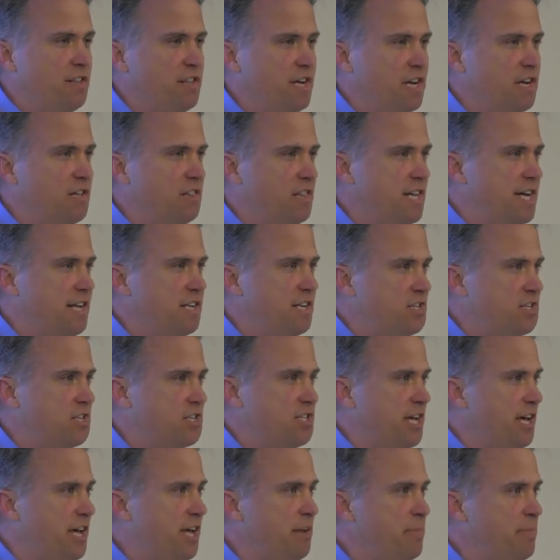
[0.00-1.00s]
that Glenn
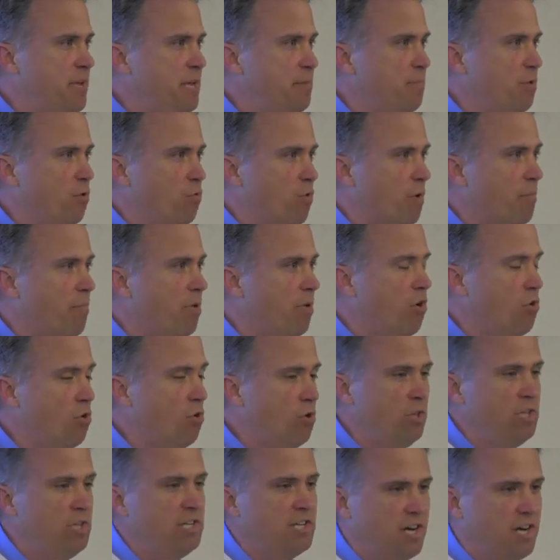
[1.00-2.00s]
said people were
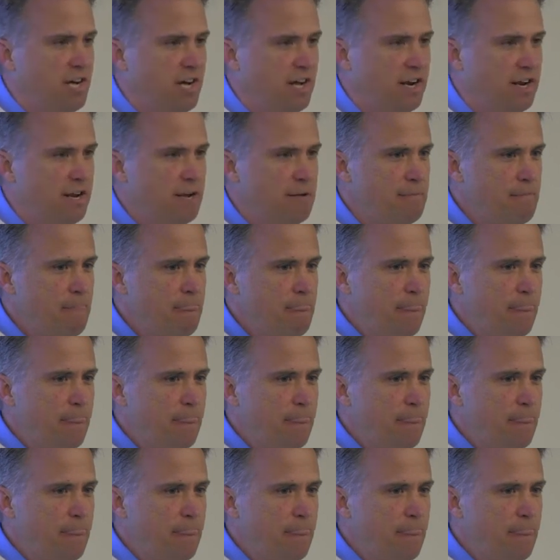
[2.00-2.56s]
polled on